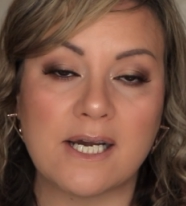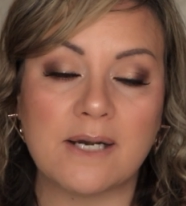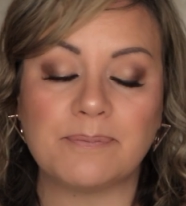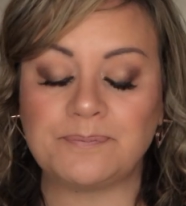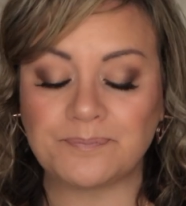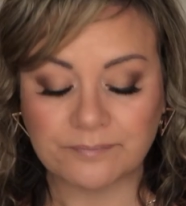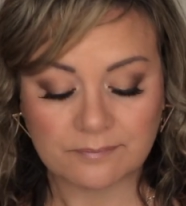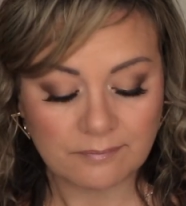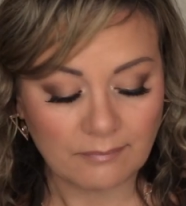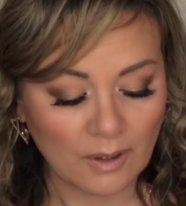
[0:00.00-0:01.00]
up.
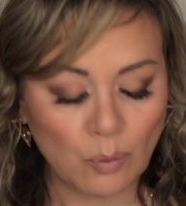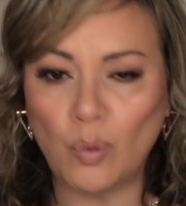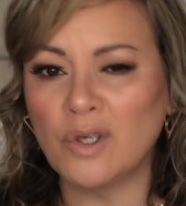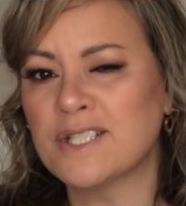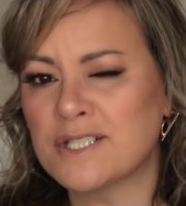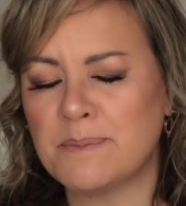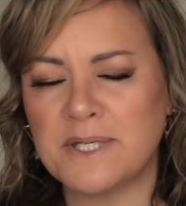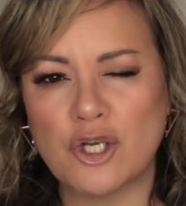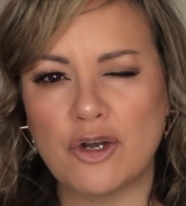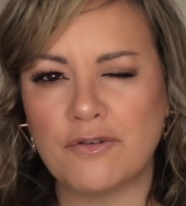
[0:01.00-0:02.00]
Wanted to
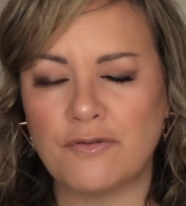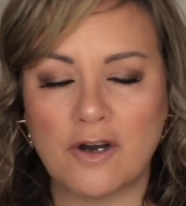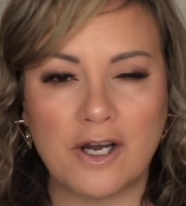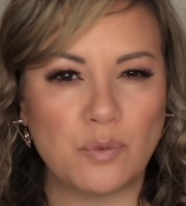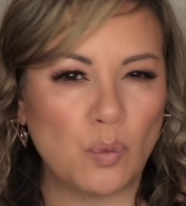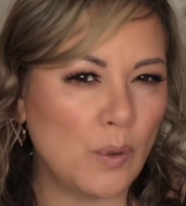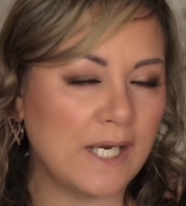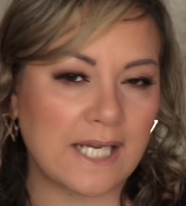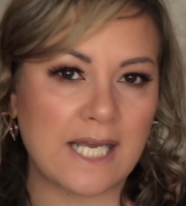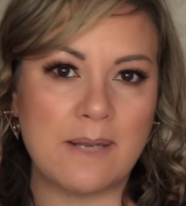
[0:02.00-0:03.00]
be notified
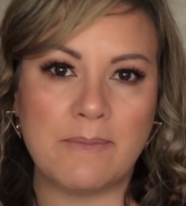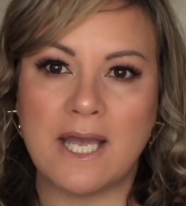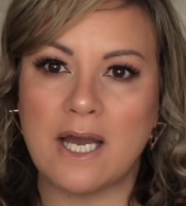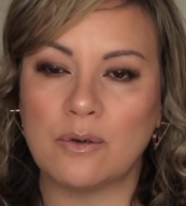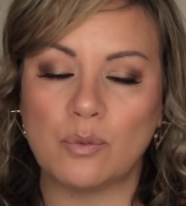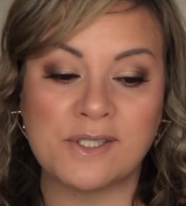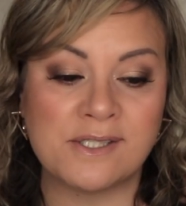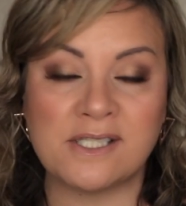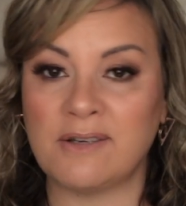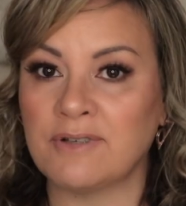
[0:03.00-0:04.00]
when it came out,
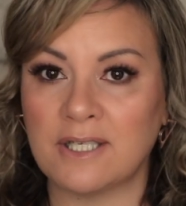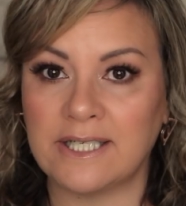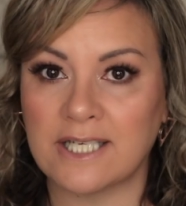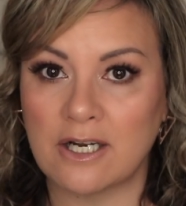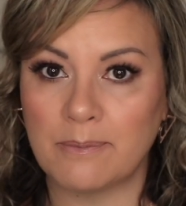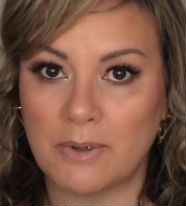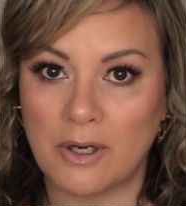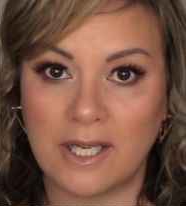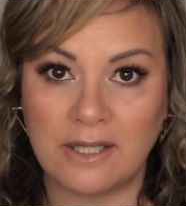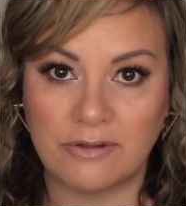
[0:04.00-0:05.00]
was definitely going to
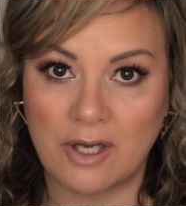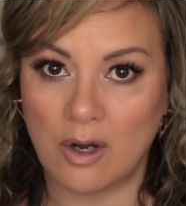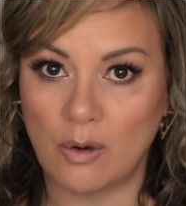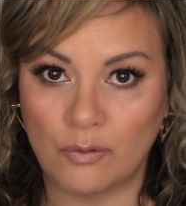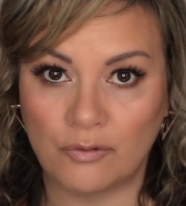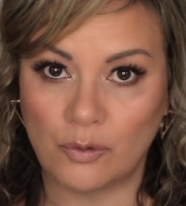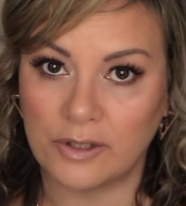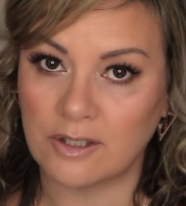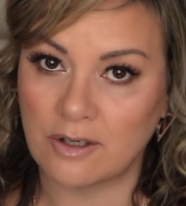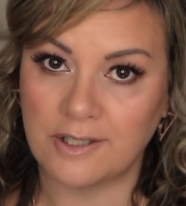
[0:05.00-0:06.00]
buy the whole
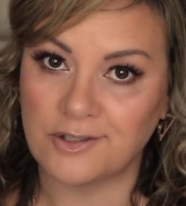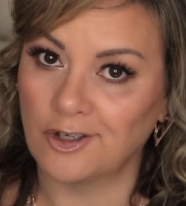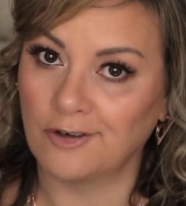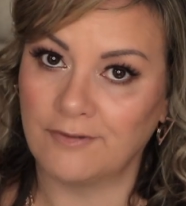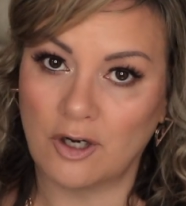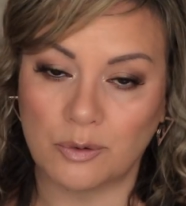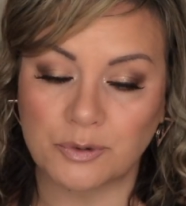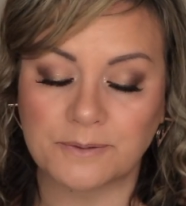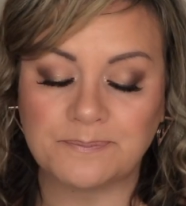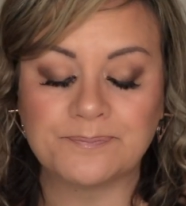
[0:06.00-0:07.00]
$49
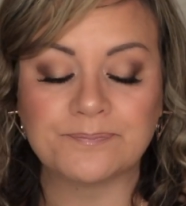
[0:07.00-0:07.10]
Vault.